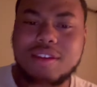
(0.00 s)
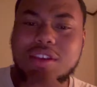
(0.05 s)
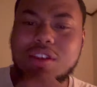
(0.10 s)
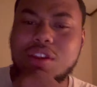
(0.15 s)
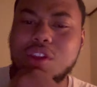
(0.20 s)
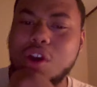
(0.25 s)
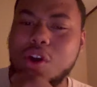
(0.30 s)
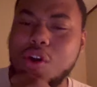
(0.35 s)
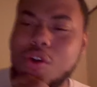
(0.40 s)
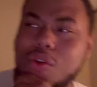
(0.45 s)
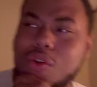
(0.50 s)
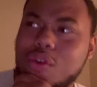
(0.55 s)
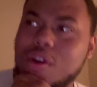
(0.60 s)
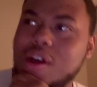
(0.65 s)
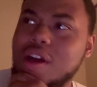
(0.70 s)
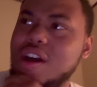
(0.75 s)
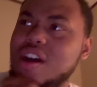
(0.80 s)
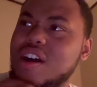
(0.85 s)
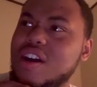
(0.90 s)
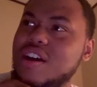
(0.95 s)
you know,
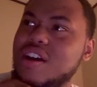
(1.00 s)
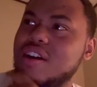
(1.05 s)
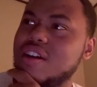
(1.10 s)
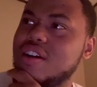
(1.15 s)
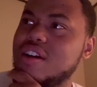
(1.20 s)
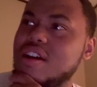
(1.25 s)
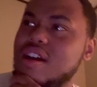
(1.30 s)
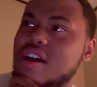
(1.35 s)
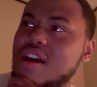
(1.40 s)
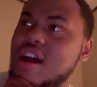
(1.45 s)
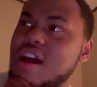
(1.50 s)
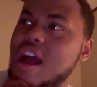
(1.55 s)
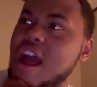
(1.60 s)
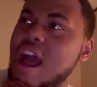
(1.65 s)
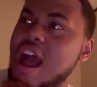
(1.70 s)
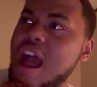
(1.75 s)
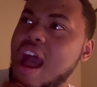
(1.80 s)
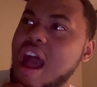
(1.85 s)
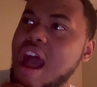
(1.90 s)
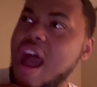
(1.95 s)

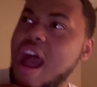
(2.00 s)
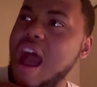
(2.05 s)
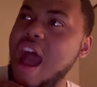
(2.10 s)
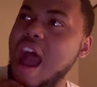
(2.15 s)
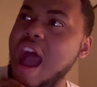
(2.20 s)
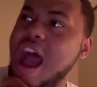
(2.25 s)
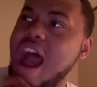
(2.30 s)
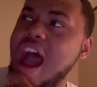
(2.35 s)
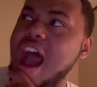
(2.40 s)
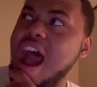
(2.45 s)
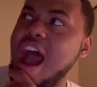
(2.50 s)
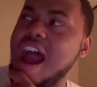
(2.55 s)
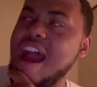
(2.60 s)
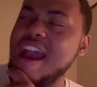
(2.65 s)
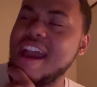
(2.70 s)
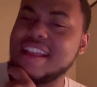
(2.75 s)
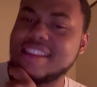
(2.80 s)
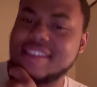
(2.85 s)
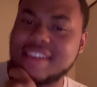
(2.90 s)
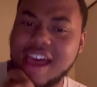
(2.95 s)
I
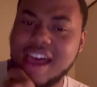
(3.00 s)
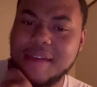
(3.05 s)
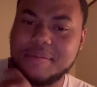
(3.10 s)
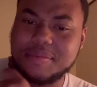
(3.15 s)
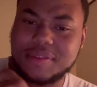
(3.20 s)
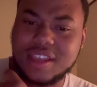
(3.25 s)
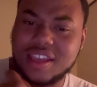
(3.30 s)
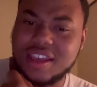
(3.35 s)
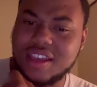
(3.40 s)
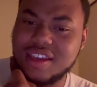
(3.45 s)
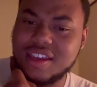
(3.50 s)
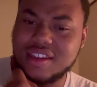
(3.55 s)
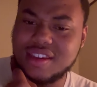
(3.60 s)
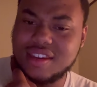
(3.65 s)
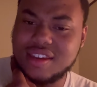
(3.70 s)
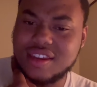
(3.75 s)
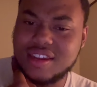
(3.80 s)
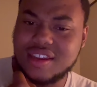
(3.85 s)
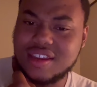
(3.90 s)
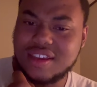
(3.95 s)
had typed in
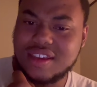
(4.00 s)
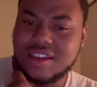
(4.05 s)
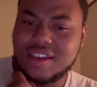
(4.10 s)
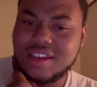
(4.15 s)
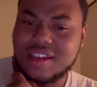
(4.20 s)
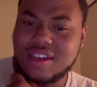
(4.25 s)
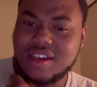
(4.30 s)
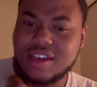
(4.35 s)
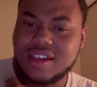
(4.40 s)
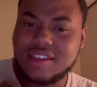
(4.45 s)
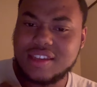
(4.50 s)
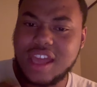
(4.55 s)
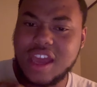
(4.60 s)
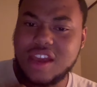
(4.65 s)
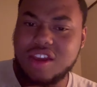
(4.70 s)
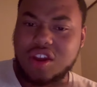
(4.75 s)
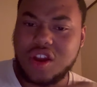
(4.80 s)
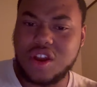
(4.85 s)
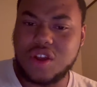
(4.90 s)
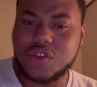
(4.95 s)
that
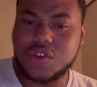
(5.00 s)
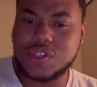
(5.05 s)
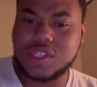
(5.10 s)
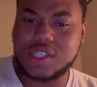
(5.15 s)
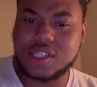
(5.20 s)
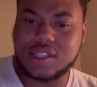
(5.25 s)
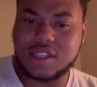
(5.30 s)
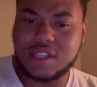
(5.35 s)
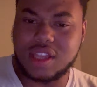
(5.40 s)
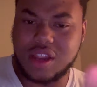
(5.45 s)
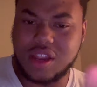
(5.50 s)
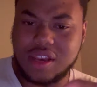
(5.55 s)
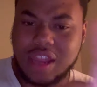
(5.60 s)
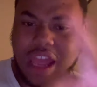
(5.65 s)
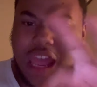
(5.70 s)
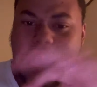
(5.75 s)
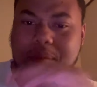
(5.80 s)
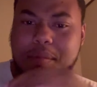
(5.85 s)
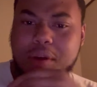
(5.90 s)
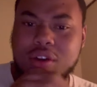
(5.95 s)
girl's
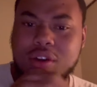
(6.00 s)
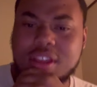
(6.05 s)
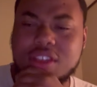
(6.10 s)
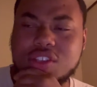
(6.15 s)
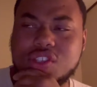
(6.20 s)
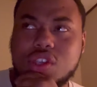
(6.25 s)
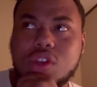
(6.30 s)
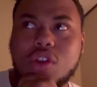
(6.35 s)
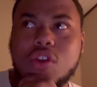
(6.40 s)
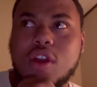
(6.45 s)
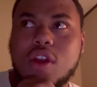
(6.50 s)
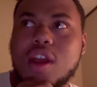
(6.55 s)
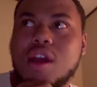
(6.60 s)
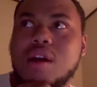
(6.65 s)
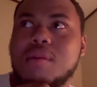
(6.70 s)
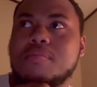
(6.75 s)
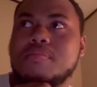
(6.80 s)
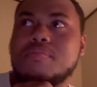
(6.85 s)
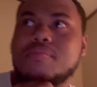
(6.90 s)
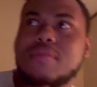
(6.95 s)
name on
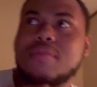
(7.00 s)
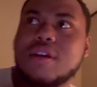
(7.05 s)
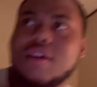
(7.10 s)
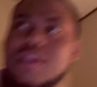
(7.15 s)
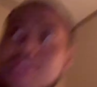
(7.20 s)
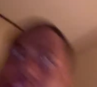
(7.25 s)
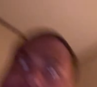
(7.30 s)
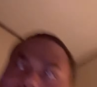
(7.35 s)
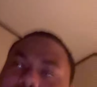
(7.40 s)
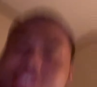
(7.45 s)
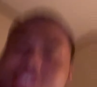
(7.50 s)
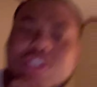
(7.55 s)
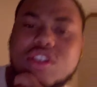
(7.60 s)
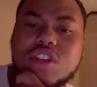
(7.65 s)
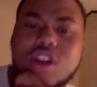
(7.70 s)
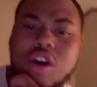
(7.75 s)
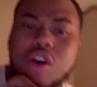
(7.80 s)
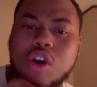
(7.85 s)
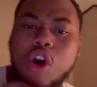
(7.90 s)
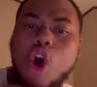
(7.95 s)
Instagram, because, you
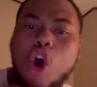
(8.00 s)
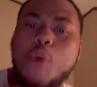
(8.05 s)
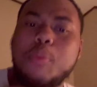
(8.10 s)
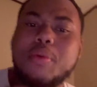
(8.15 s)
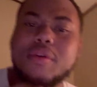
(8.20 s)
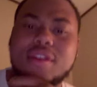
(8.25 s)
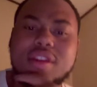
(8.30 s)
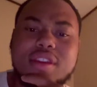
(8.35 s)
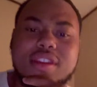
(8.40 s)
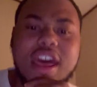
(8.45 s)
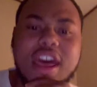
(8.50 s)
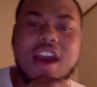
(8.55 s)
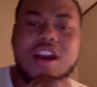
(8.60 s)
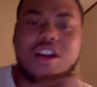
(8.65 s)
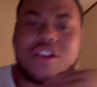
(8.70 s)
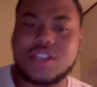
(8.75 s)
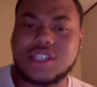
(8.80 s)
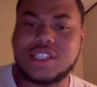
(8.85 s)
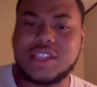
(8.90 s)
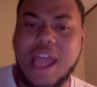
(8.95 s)
know, hoping that
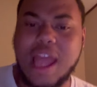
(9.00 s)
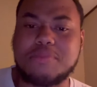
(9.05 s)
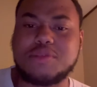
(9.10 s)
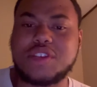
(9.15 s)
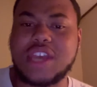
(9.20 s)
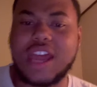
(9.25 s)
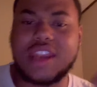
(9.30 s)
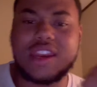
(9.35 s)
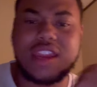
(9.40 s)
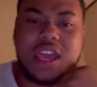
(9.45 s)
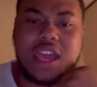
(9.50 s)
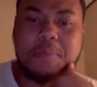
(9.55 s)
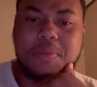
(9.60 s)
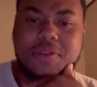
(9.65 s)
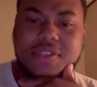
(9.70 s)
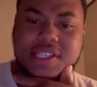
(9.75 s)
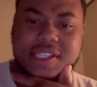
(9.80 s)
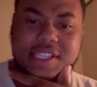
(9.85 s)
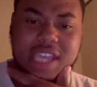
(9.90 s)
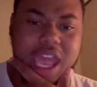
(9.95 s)
her Snapchat name is
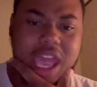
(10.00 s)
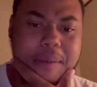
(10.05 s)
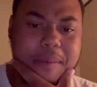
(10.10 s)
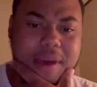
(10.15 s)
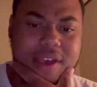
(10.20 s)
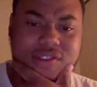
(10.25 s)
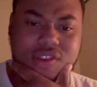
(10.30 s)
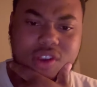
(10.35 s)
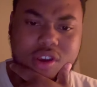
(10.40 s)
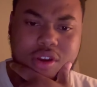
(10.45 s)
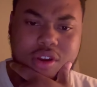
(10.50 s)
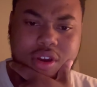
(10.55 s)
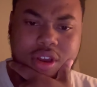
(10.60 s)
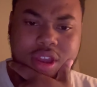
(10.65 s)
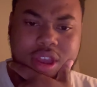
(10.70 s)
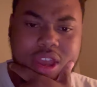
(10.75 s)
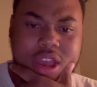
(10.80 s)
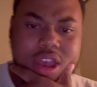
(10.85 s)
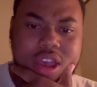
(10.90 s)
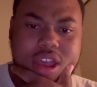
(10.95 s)
the same as her
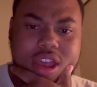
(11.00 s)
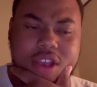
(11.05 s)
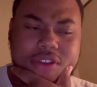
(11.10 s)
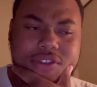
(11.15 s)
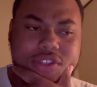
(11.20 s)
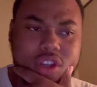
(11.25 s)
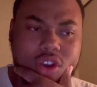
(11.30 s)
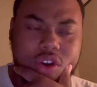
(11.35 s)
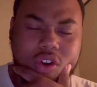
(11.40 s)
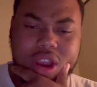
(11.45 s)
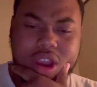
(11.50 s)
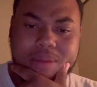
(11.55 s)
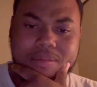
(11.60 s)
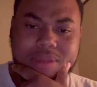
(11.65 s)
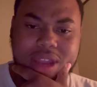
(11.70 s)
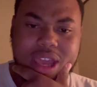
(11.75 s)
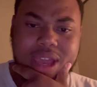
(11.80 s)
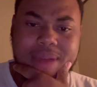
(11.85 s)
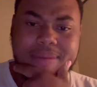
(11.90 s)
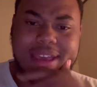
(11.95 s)
Instagram
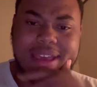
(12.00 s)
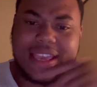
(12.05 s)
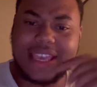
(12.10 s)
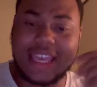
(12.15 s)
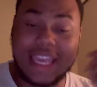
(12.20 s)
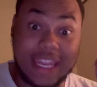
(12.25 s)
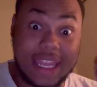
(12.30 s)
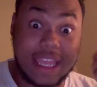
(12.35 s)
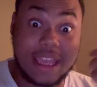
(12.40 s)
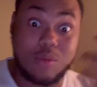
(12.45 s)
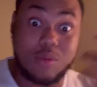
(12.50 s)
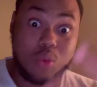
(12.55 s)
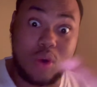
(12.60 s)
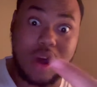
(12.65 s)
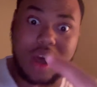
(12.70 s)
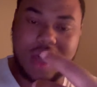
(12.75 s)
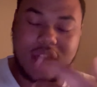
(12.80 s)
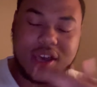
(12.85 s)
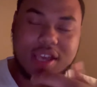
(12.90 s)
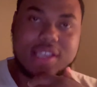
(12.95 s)
name. It
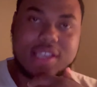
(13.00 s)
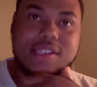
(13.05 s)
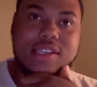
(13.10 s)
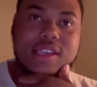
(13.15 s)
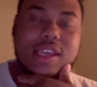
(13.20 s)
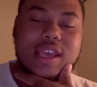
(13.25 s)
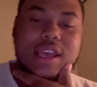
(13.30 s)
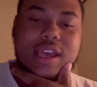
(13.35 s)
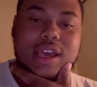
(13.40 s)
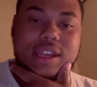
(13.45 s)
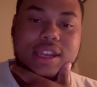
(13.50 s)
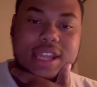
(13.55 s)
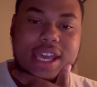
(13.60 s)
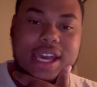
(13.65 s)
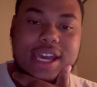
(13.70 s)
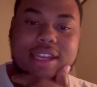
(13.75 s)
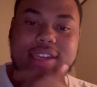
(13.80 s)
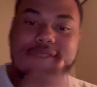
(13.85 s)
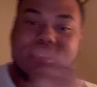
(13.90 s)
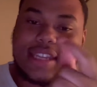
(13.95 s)
was.
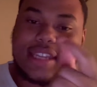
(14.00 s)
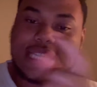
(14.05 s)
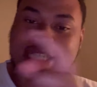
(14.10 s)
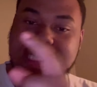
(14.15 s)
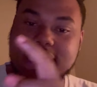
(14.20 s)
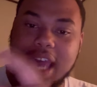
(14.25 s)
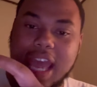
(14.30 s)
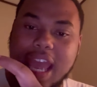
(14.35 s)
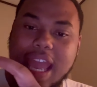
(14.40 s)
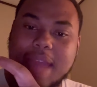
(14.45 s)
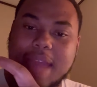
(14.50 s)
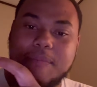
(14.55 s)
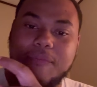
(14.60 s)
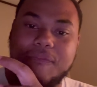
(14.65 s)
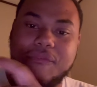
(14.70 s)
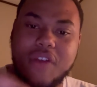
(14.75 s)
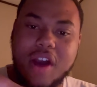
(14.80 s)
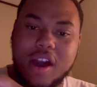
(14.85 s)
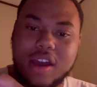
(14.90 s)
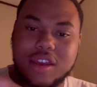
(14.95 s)
Nigga, the same
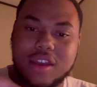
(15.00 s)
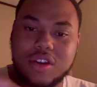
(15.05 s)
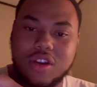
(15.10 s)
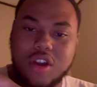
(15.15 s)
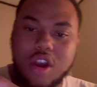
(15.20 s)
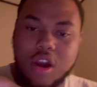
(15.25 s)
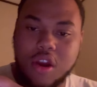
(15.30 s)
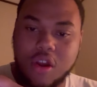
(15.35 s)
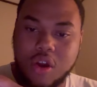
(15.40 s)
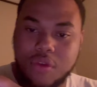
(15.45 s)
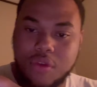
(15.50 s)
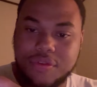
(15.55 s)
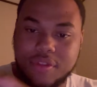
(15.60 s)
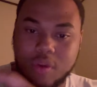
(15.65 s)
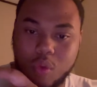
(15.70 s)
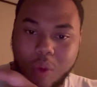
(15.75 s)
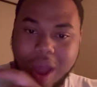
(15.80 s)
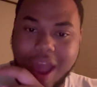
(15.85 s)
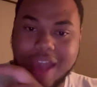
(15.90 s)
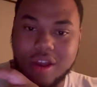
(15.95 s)
fucking girl, the
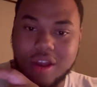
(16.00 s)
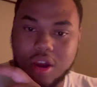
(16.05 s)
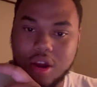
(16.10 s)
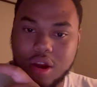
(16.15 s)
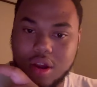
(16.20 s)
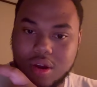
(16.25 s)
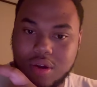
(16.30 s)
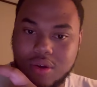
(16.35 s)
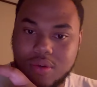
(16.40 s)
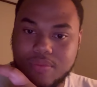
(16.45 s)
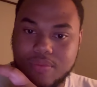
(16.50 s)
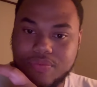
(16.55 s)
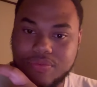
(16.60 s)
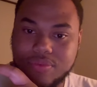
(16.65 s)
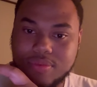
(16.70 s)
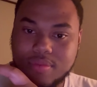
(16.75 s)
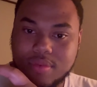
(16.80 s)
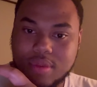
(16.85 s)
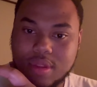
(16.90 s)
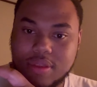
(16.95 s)
white girl,
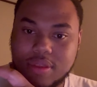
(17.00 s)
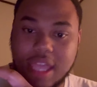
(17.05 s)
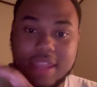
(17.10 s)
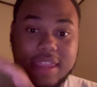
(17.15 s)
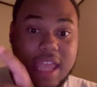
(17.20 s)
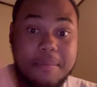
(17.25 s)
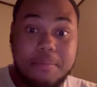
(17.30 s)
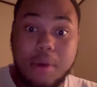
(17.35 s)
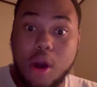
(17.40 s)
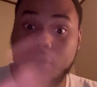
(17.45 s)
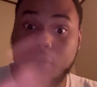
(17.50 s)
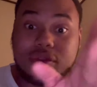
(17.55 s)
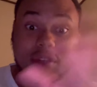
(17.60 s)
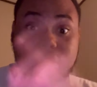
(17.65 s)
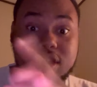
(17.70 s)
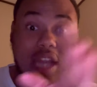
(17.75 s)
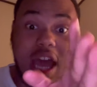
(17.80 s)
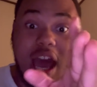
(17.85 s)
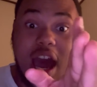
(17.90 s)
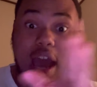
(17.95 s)
that they both
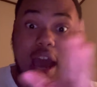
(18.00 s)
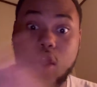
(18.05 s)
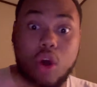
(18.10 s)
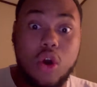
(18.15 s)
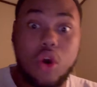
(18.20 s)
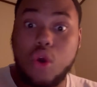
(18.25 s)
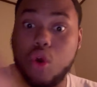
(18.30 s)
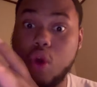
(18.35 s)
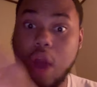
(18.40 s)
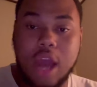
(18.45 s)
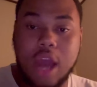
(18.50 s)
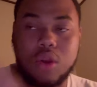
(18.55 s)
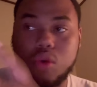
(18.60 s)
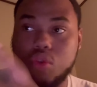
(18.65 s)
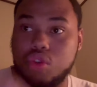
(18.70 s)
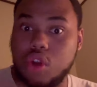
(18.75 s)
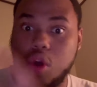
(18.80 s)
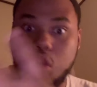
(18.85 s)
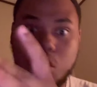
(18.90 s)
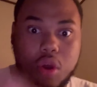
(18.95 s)
denied. Oh, I
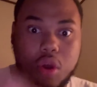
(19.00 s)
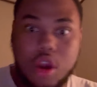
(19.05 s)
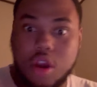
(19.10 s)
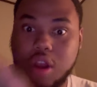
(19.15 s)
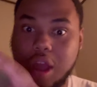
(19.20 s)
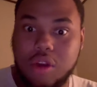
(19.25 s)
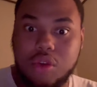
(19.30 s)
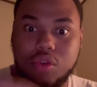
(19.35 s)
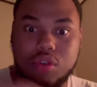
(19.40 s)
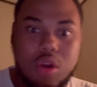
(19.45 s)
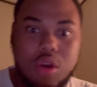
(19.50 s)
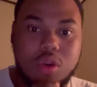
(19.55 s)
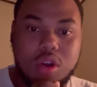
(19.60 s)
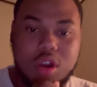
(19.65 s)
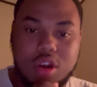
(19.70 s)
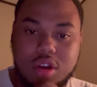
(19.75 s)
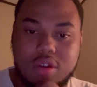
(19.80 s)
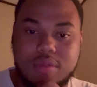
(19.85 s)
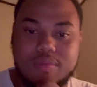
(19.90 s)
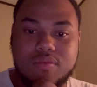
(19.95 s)
don't know
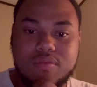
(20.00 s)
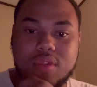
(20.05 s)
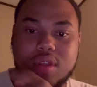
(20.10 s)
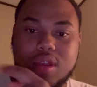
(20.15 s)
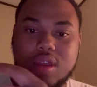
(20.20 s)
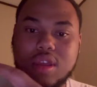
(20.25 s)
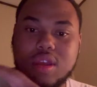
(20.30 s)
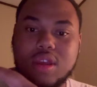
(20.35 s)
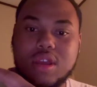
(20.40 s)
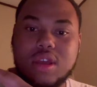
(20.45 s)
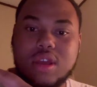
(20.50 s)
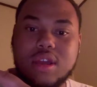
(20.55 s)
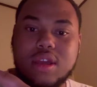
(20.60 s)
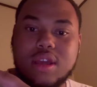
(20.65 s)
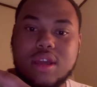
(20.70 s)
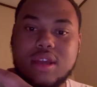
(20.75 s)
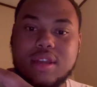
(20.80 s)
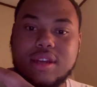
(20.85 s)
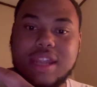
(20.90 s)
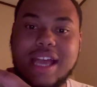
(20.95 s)
her.
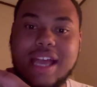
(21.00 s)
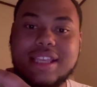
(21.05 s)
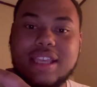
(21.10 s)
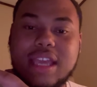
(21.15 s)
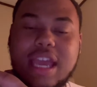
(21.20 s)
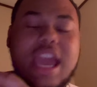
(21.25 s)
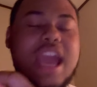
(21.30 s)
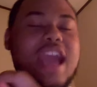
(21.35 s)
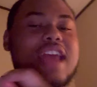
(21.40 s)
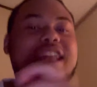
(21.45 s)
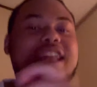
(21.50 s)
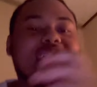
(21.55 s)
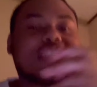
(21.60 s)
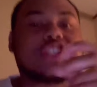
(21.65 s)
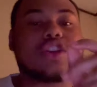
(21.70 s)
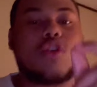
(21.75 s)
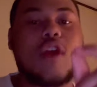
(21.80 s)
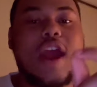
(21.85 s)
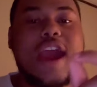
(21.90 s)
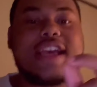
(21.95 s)
That... And that's
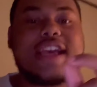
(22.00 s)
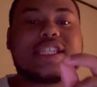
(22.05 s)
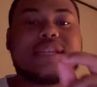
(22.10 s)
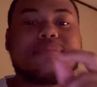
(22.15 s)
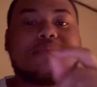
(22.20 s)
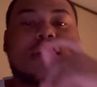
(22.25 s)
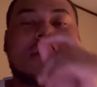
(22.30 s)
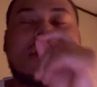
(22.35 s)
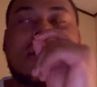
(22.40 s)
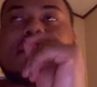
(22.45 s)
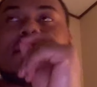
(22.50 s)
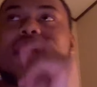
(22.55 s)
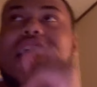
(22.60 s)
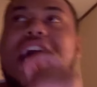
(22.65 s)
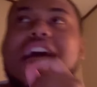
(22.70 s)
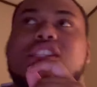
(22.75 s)
crazy, because I